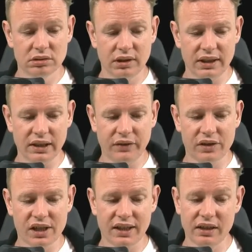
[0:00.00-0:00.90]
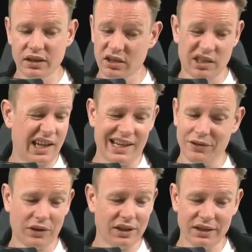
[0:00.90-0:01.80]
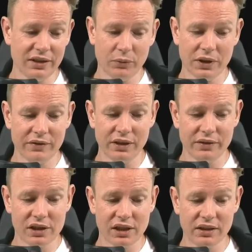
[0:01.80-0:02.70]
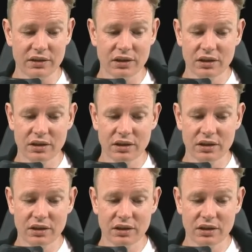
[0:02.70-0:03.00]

He lives in Thailand. I don't think Niels would ever live in Thailand.